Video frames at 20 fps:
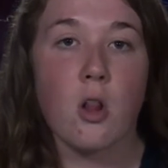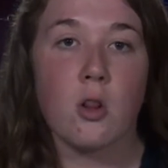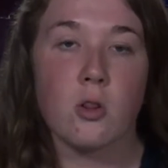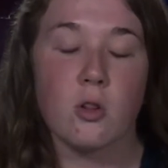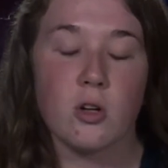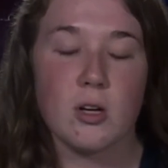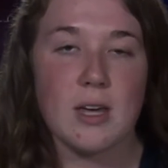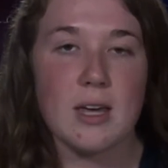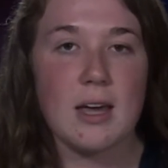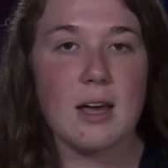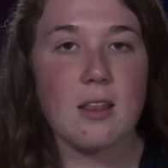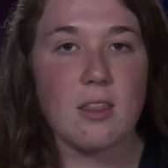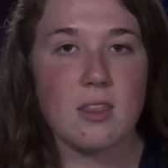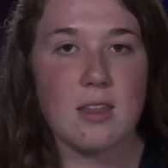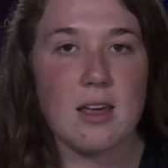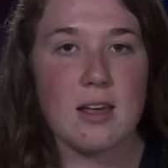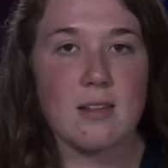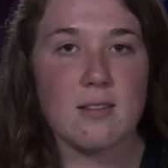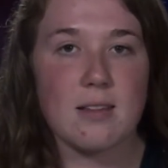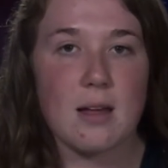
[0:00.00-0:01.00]
looking at
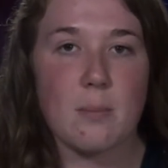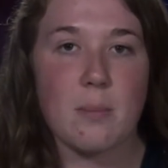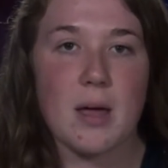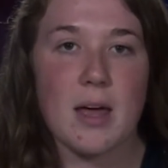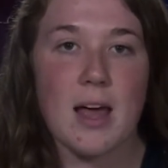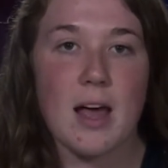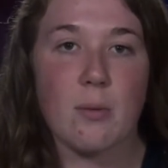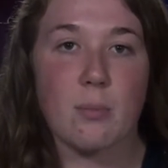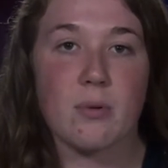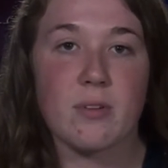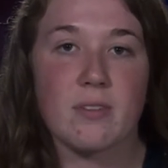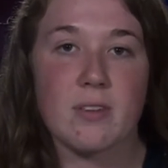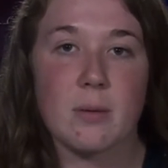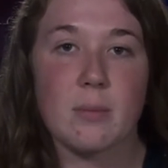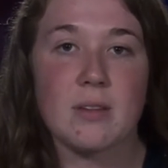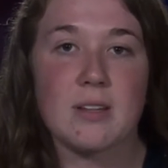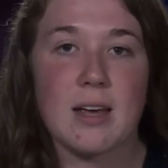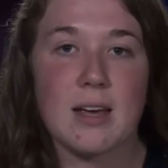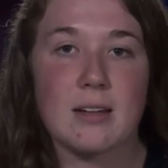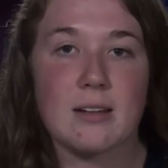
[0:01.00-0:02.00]
things that may have
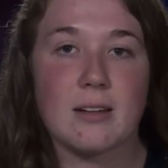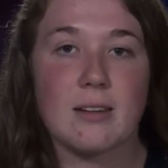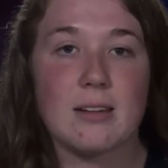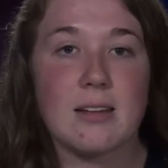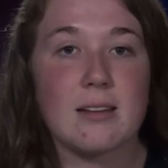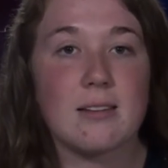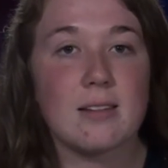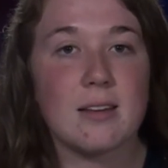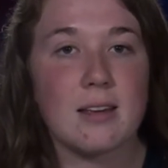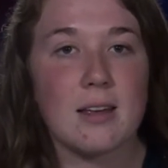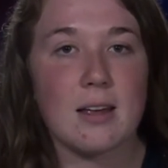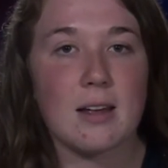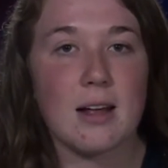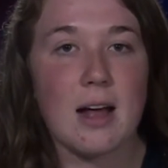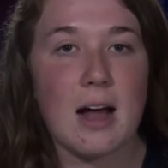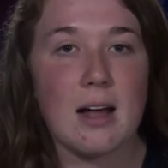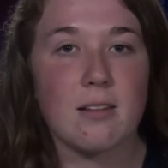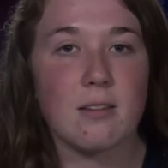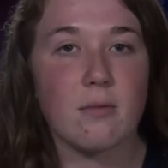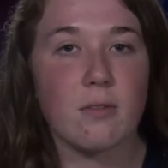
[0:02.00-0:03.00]
precipitated these
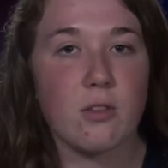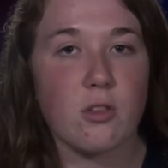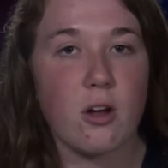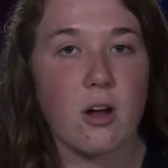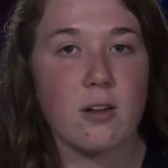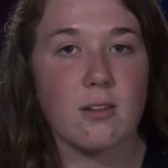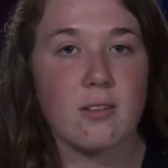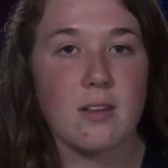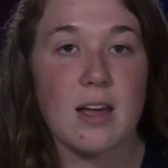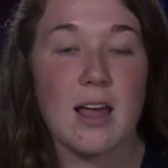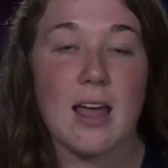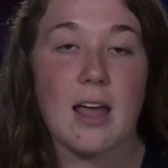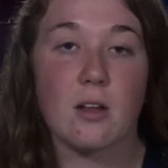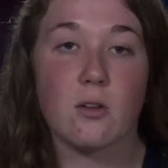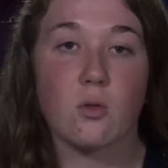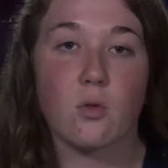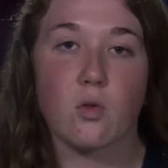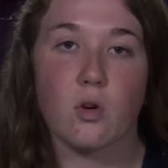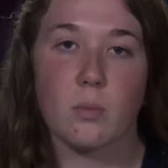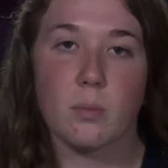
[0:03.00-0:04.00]
kinds of thoughts
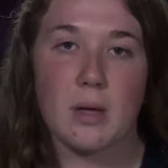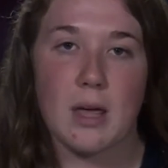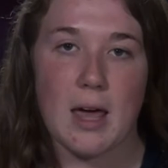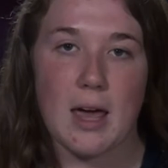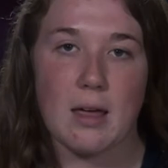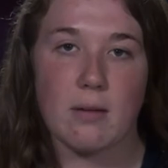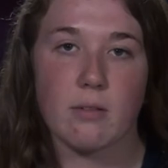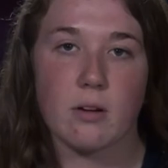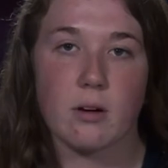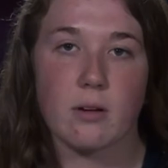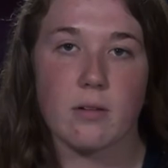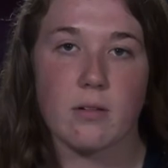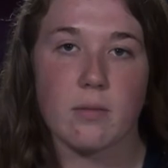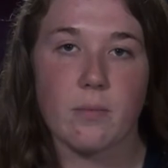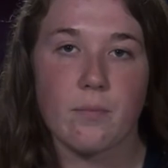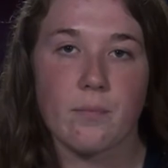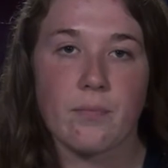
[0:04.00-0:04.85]
and or behaviors.